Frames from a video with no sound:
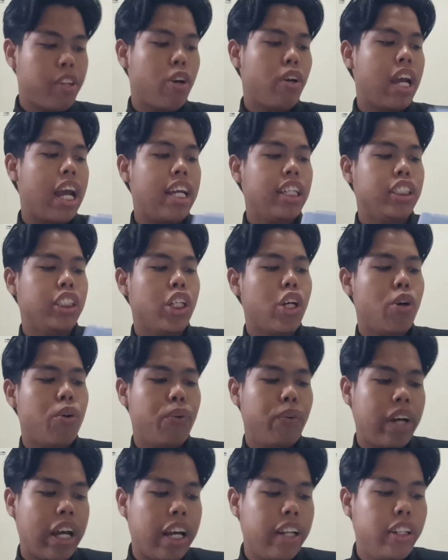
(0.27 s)
Okay,
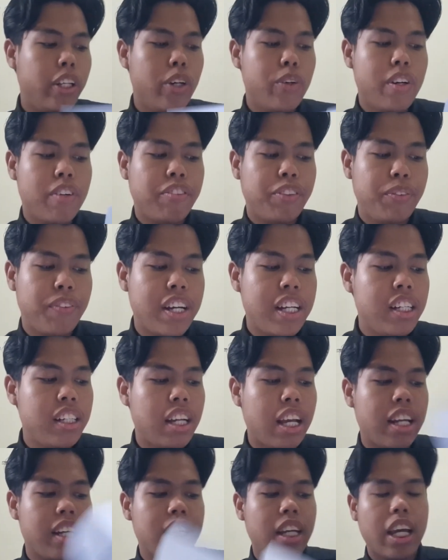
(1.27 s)
so hello
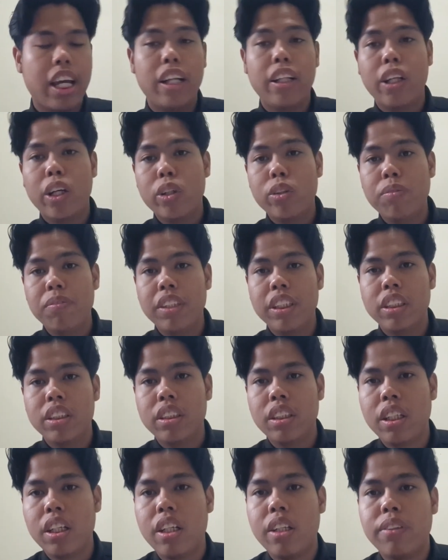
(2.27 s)
everyone and hello
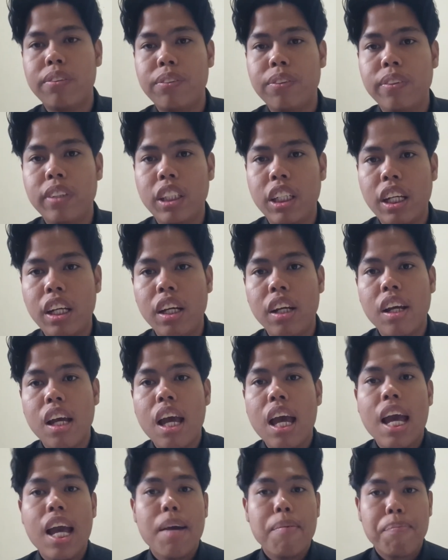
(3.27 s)
Mr. Ruli.
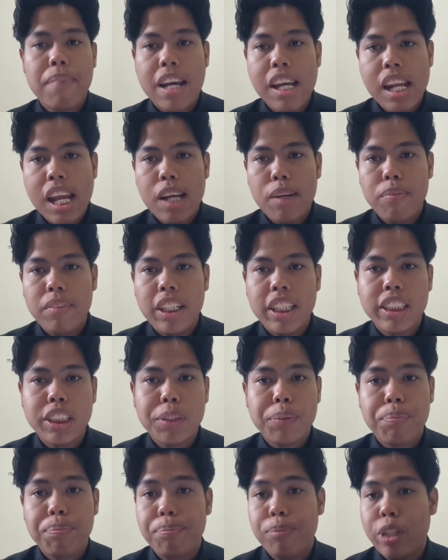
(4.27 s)
My name
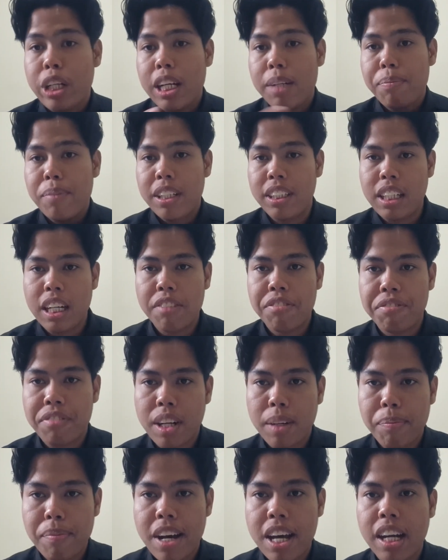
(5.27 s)
is Muhammad Rafif
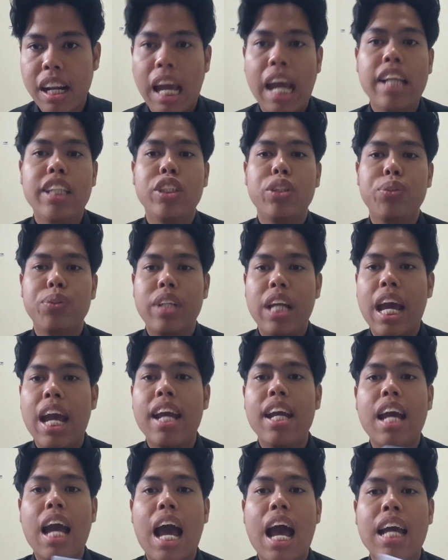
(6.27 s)
Akbar and
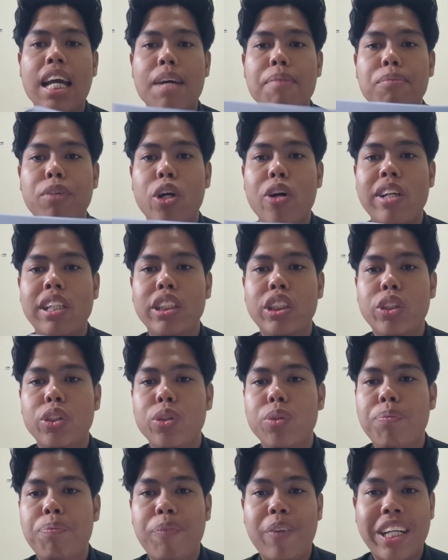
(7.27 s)
today I am going
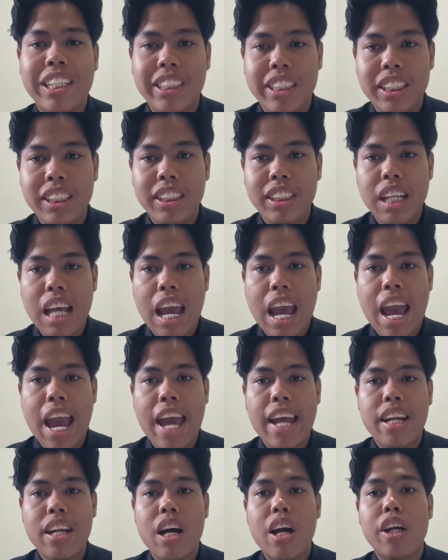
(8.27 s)
to present
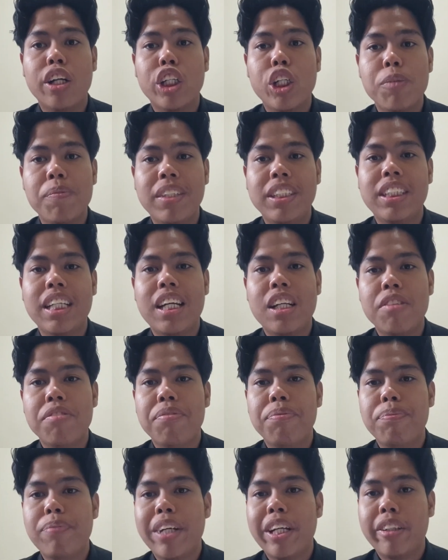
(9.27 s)
an
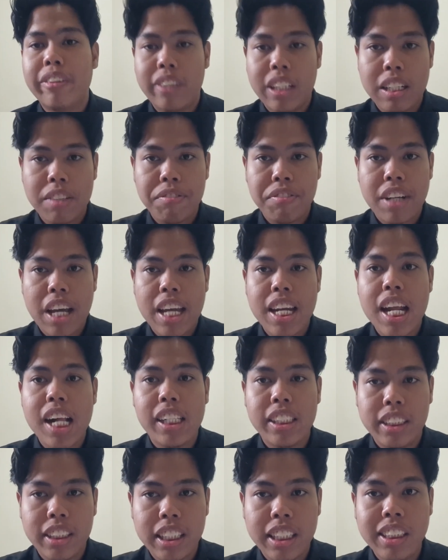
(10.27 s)
argumentative paragraph
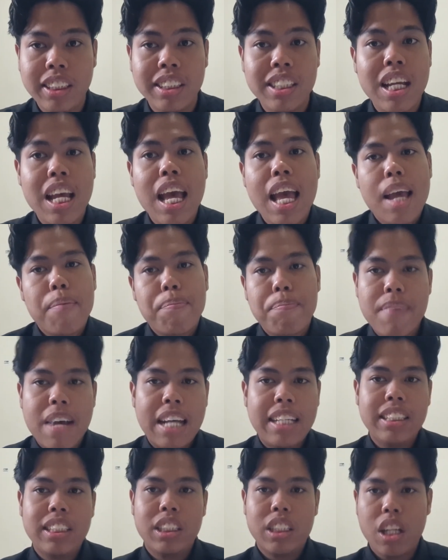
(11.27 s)
analysis
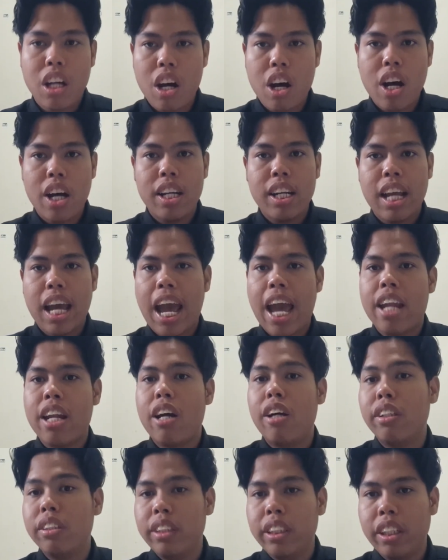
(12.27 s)
based on an
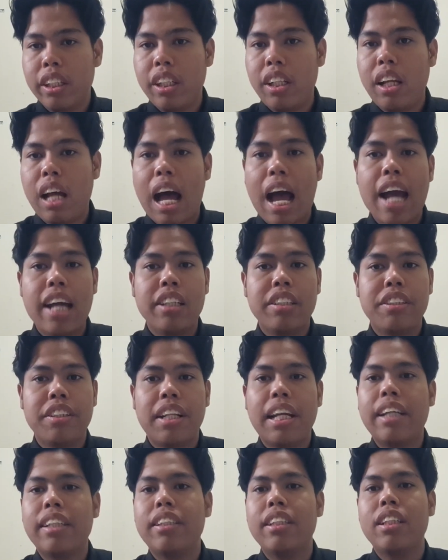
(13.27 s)
article I
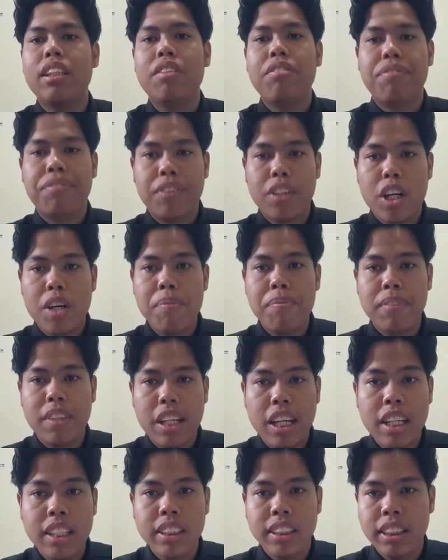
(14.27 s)
selected from
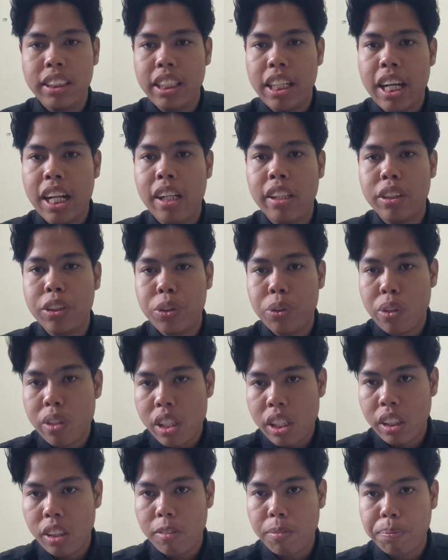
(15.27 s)
the CL
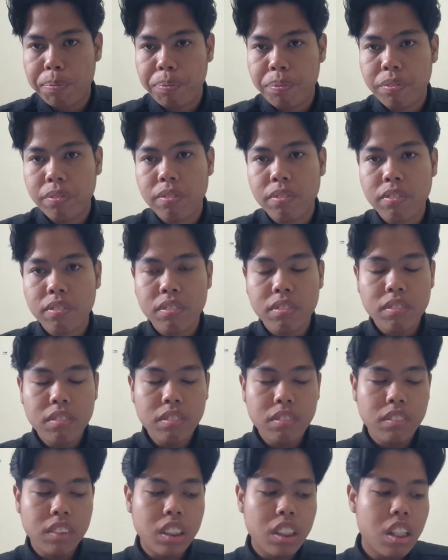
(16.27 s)
journal.
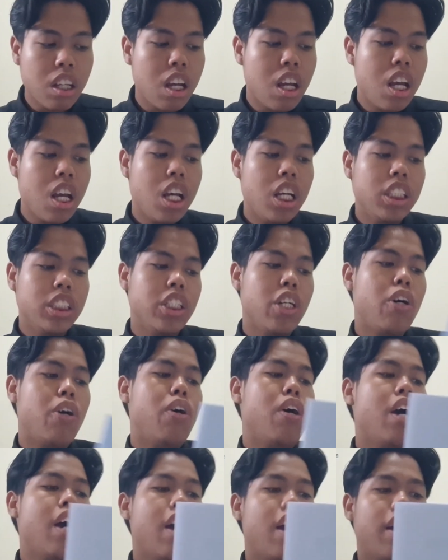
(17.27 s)

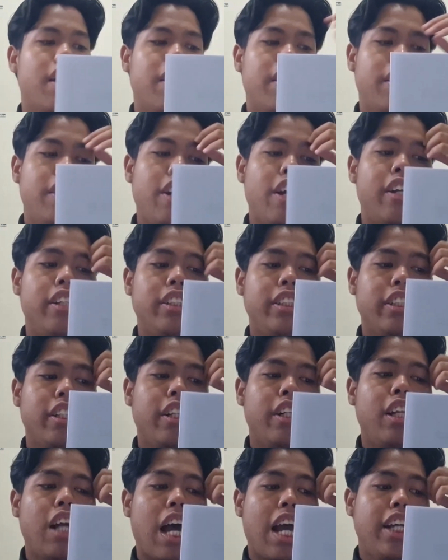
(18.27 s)
So, the
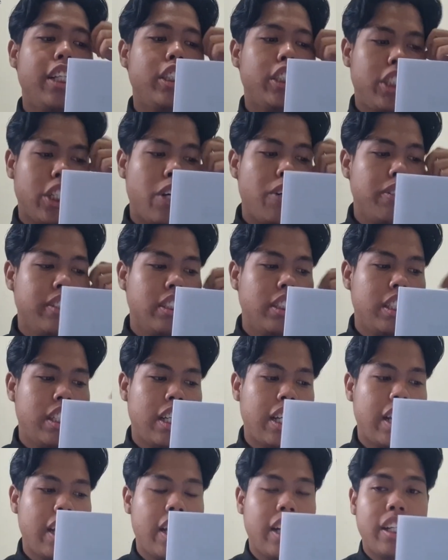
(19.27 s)
article I chose
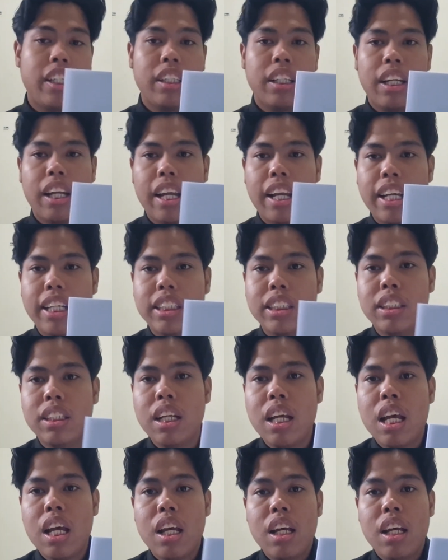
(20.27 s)
here is